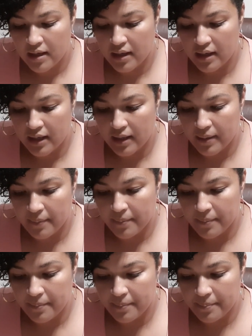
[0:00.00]

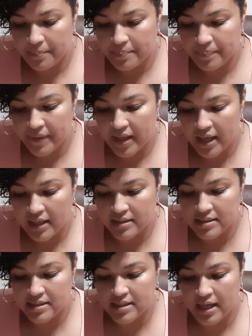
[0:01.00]

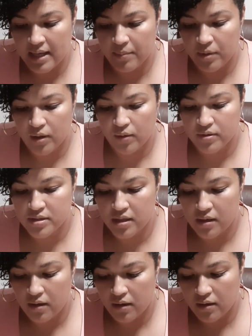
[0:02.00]
as time goes
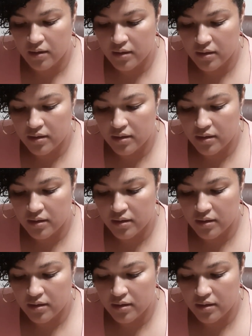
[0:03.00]
along.